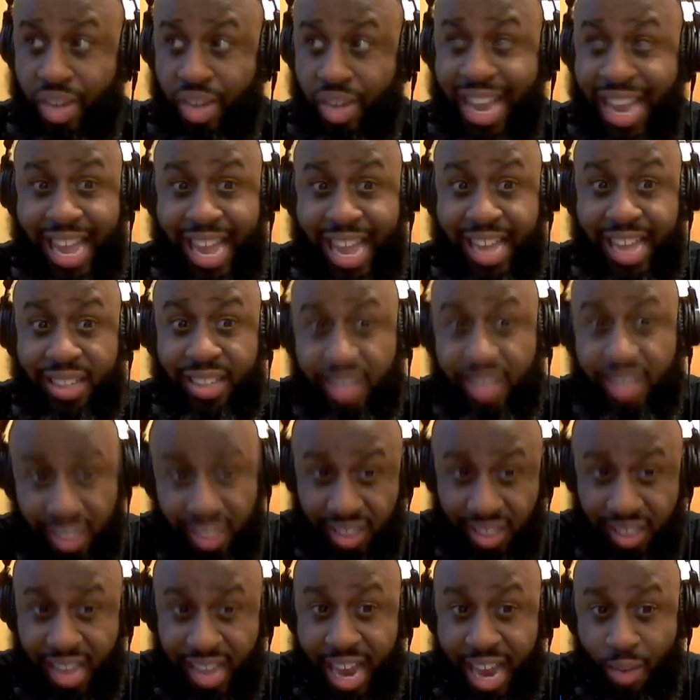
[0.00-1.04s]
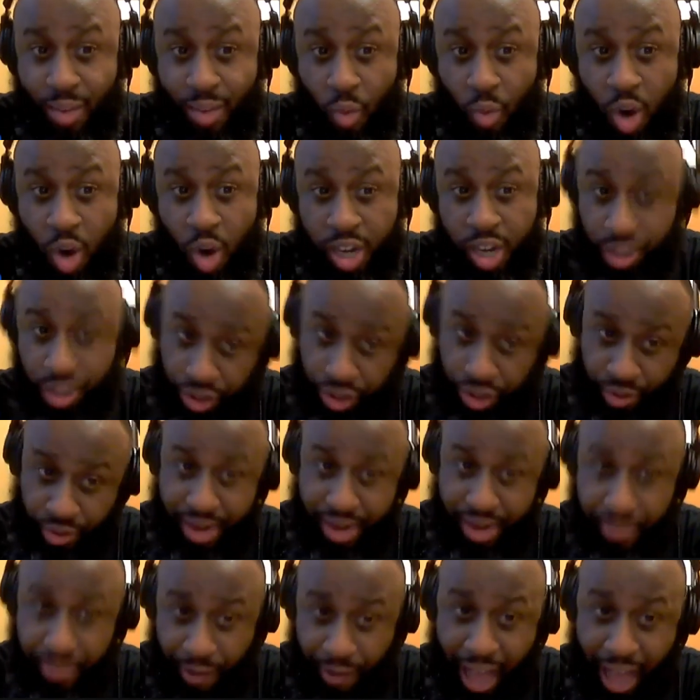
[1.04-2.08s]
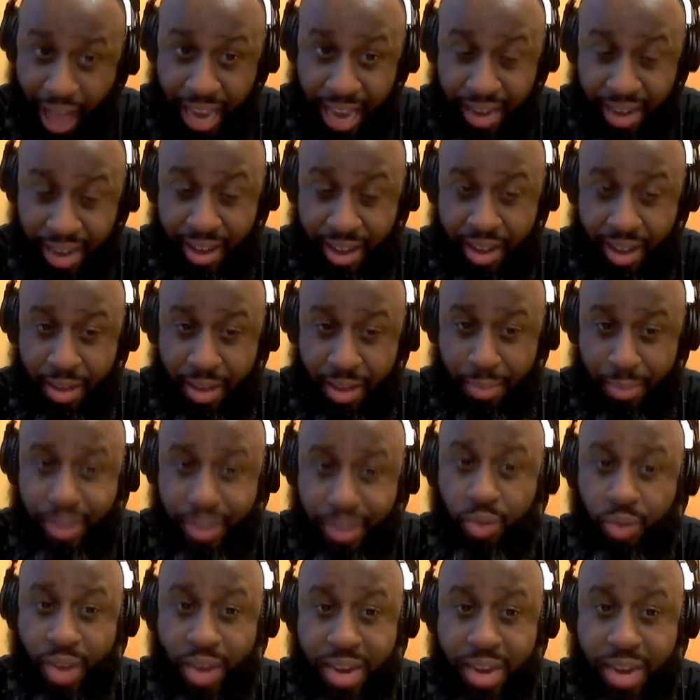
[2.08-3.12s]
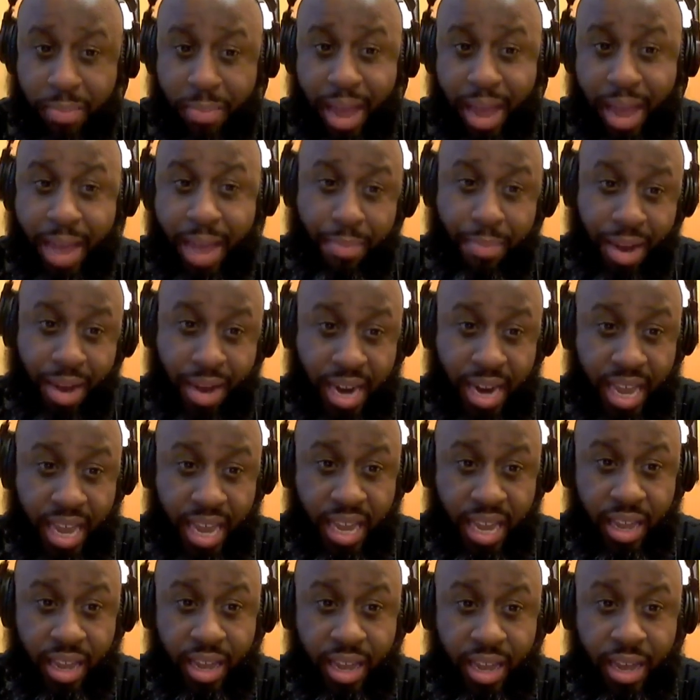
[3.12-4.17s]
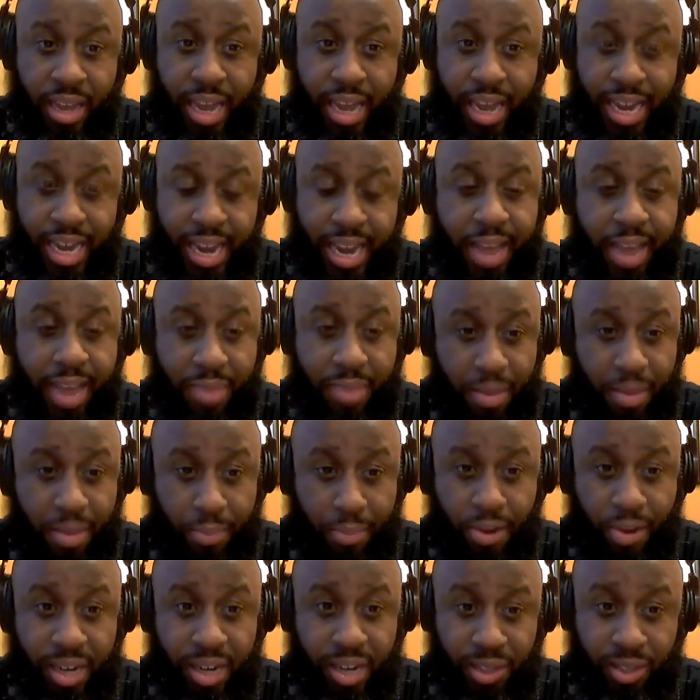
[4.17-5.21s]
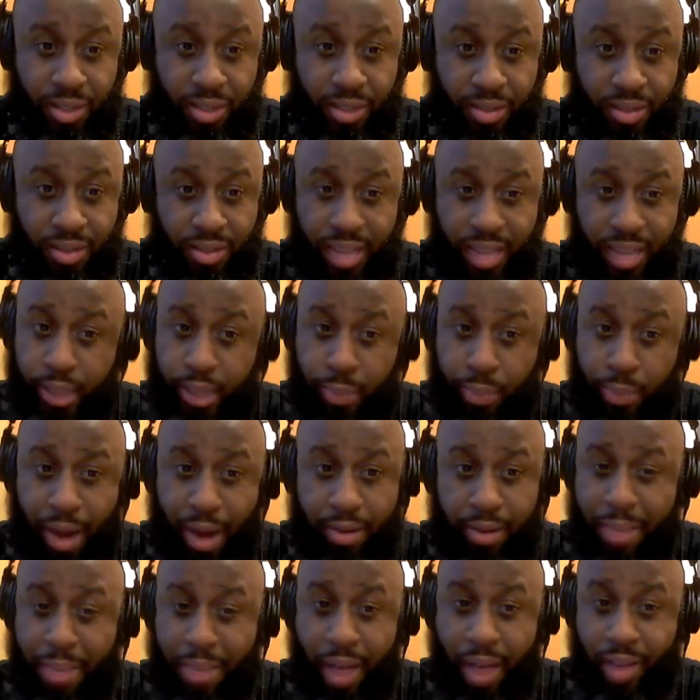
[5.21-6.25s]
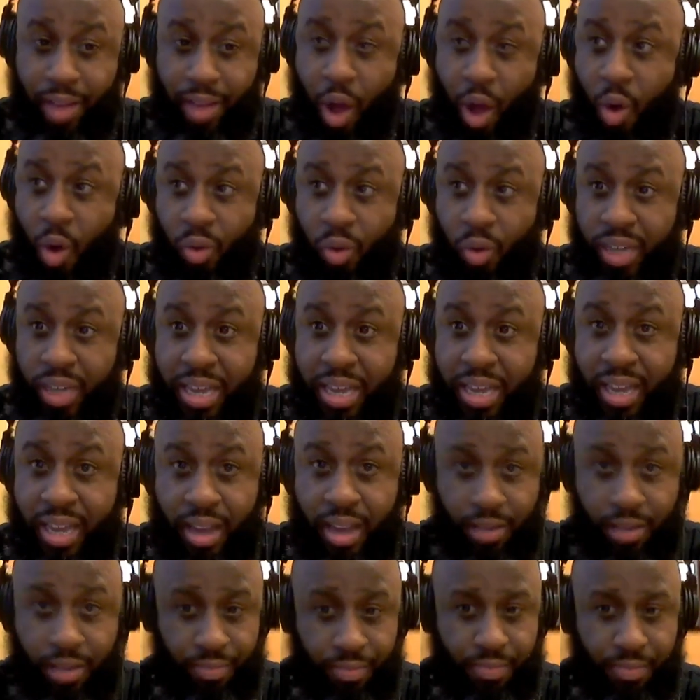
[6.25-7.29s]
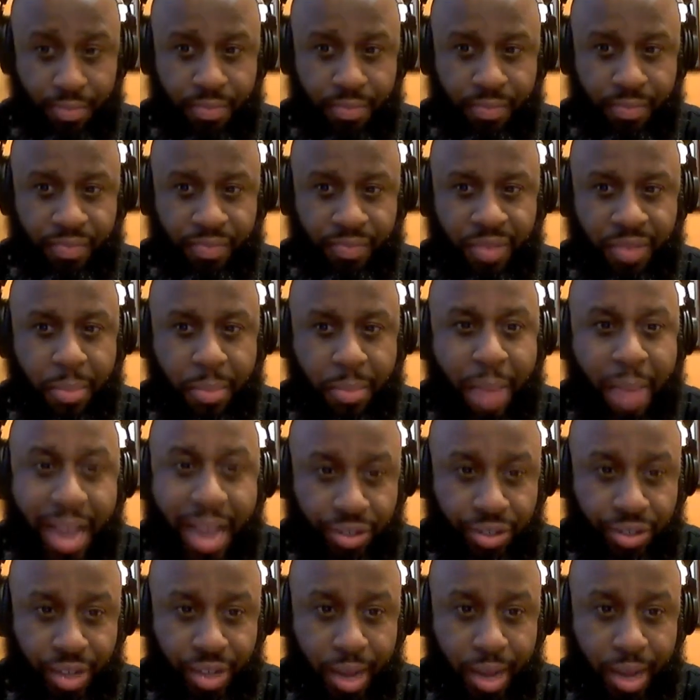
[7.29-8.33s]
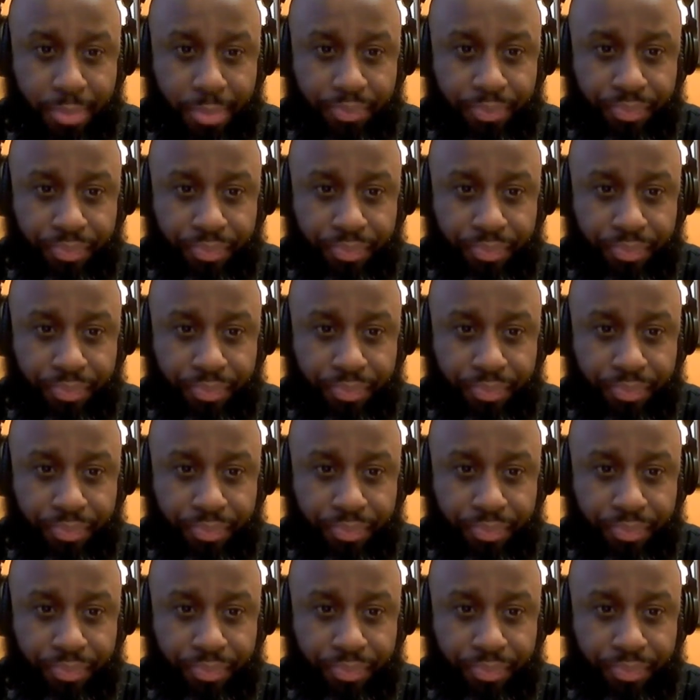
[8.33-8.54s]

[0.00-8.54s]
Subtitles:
is the San Juan street fight between Bad Bunny and Damian Priest. That's probably about the only matchup